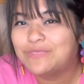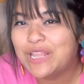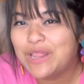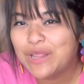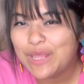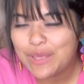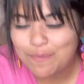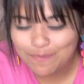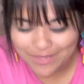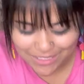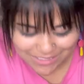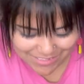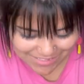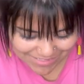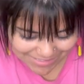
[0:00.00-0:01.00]
let
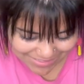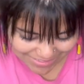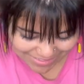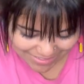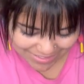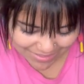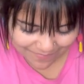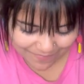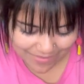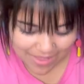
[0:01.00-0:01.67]
me see.